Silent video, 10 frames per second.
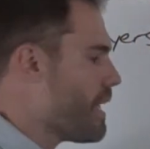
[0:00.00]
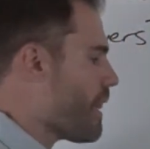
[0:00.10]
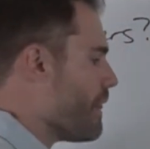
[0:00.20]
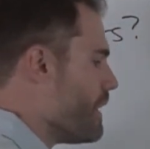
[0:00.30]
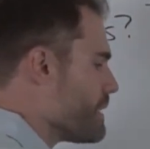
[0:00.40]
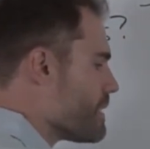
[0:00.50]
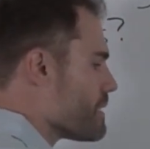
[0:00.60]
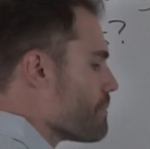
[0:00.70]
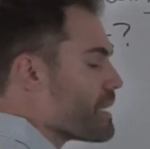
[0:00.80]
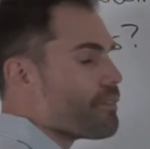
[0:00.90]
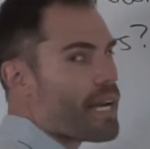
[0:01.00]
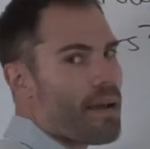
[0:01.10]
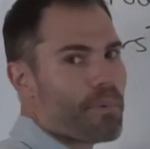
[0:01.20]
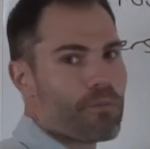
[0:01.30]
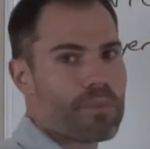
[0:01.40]
This is something
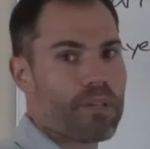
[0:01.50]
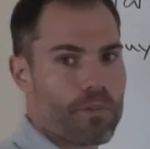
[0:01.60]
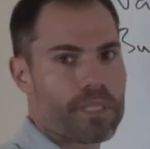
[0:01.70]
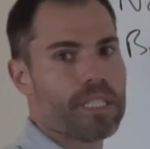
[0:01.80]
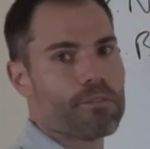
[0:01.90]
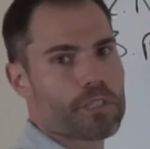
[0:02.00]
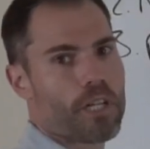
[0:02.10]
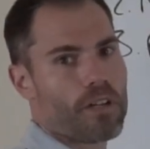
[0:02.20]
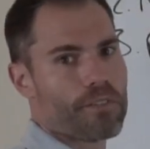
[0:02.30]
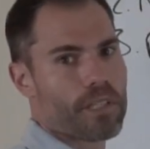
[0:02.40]
that would get resolved